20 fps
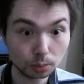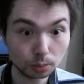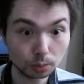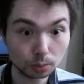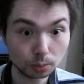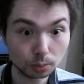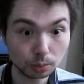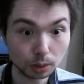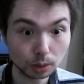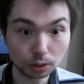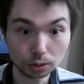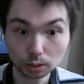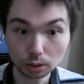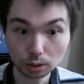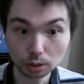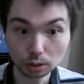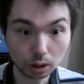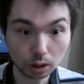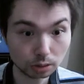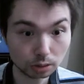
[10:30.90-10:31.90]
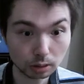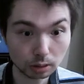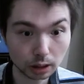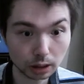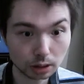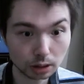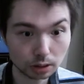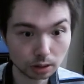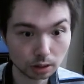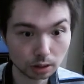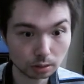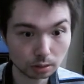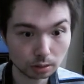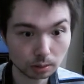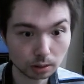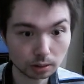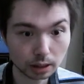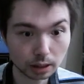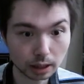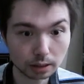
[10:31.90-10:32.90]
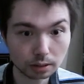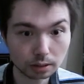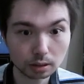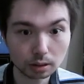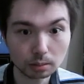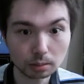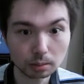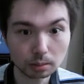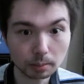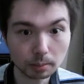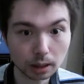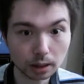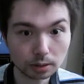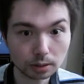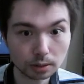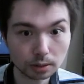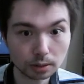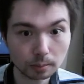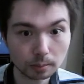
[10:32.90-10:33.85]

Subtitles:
because you can't do knight e6, because that's going to be mate.